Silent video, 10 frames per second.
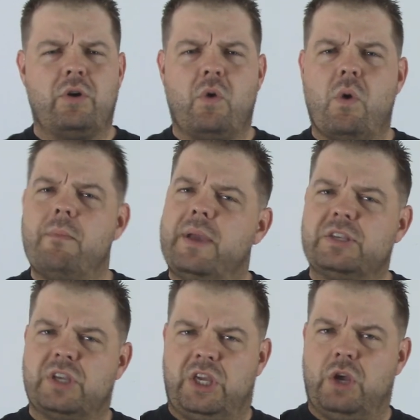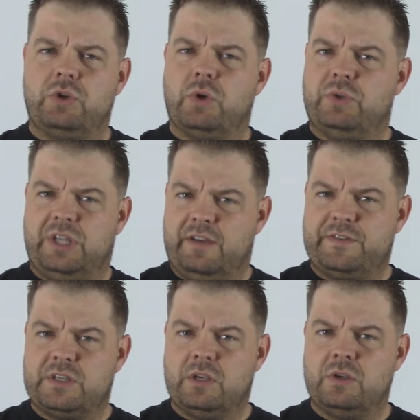don't know what makes the Kyosho
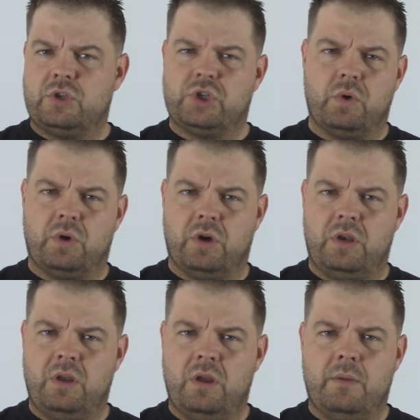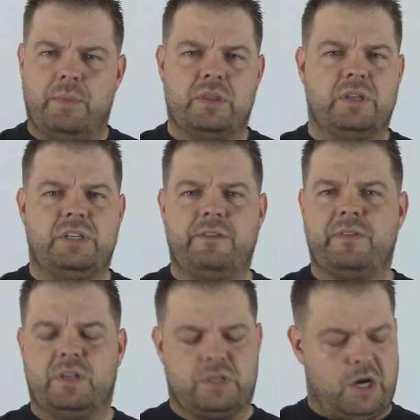diffs so good, but the diff
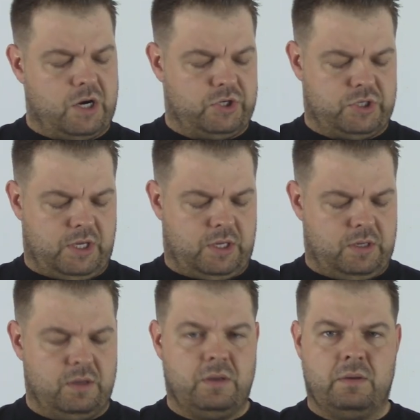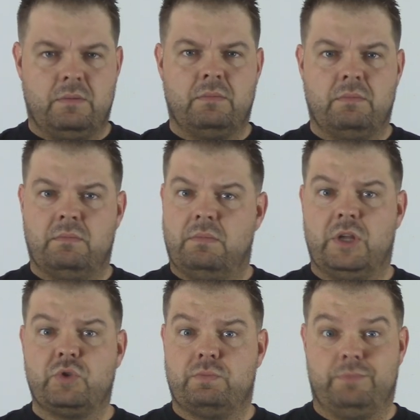in this car is just like,
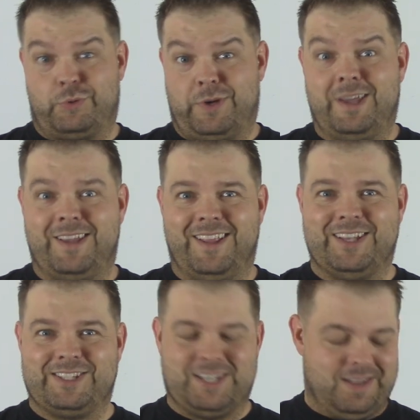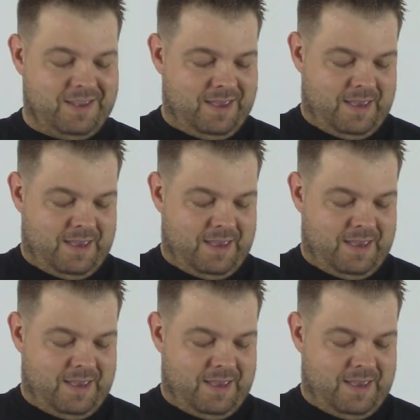it's ridiculous.